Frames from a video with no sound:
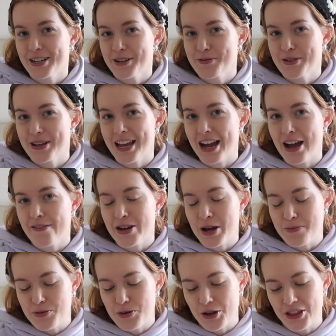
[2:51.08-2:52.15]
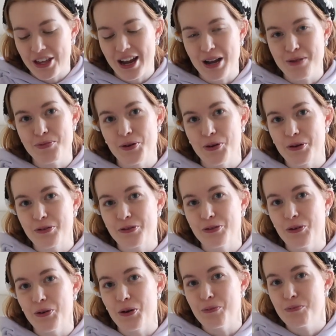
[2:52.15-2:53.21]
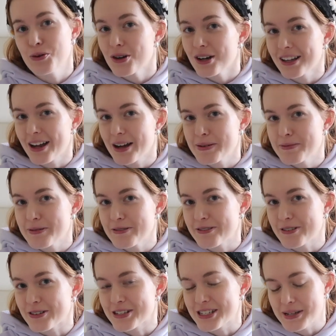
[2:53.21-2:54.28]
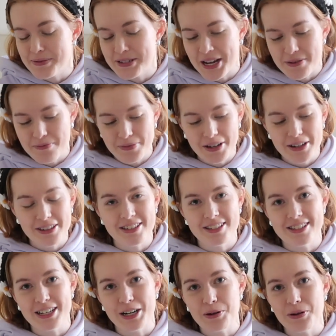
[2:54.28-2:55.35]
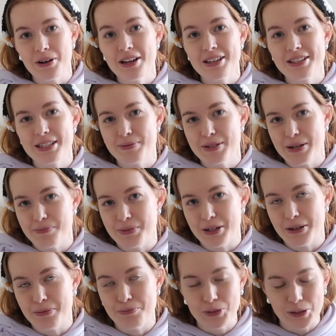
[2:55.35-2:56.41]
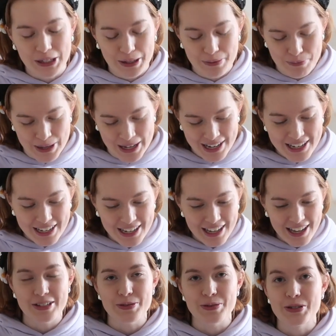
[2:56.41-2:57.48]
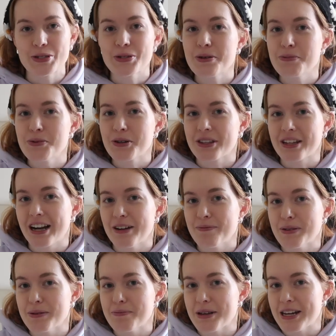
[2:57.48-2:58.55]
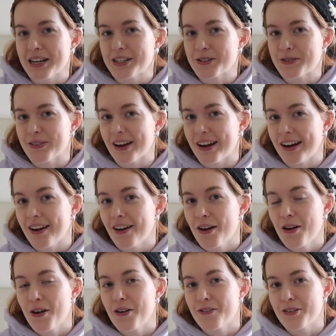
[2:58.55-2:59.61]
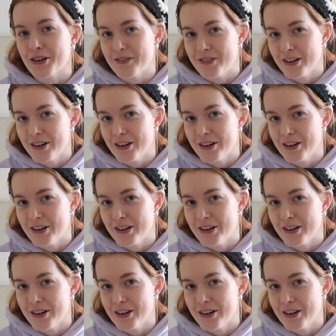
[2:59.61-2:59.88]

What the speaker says: up we have a book that I bought for book club for September. This is our September book club pick. It's also a book that I've been meaning to read for a